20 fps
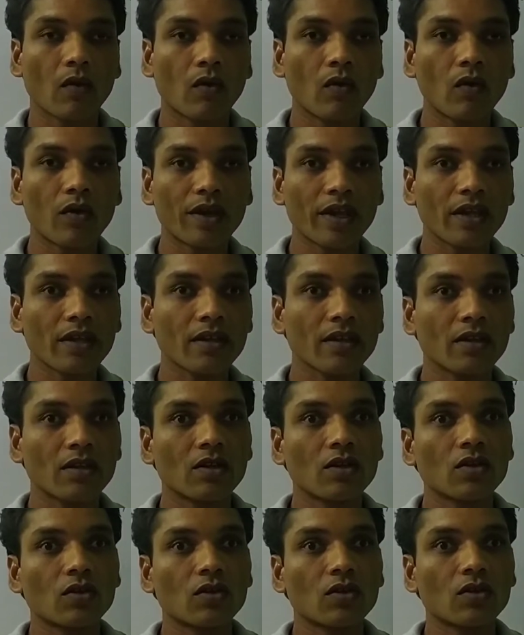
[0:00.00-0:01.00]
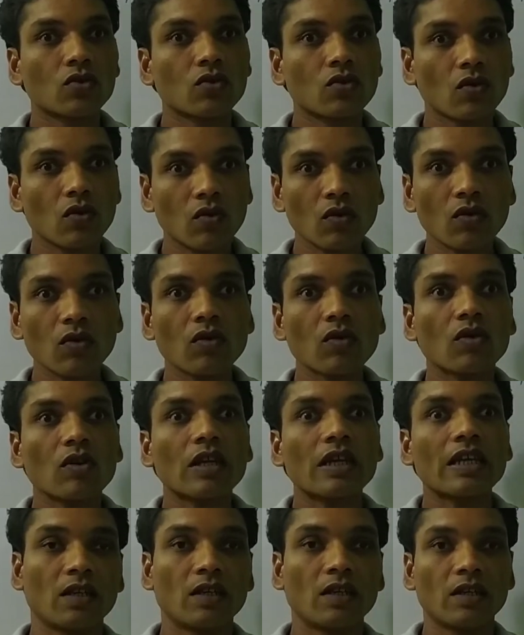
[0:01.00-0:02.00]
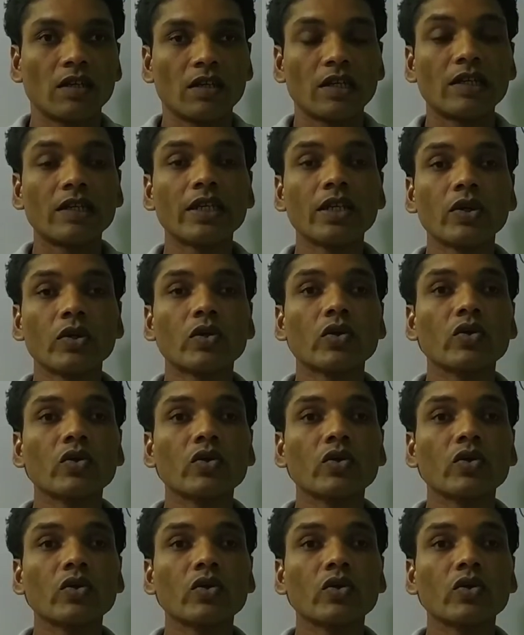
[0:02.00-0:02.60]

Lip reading: Okay, so due